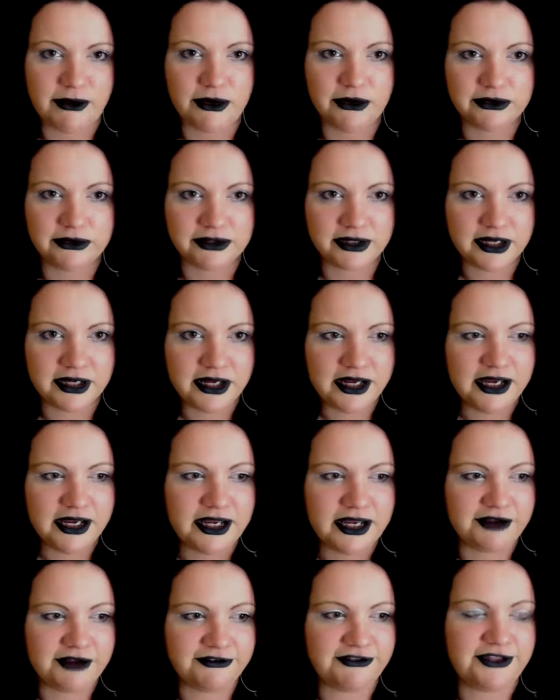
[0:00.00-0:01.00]
on
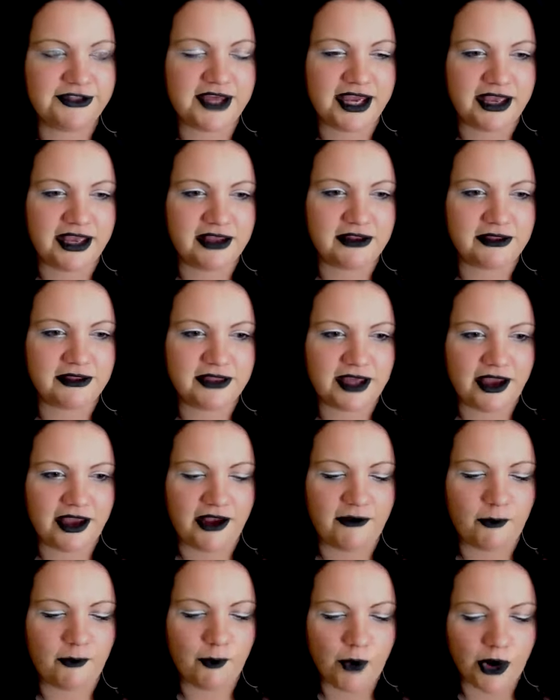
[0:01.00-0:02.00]
if
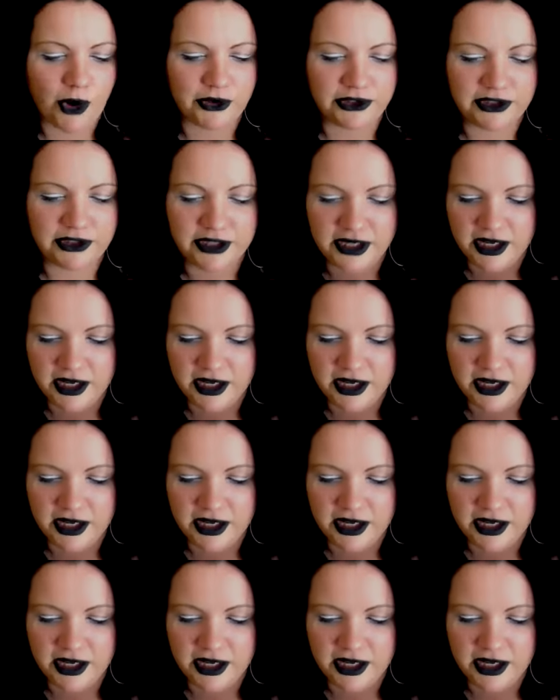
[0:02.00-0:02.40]
their one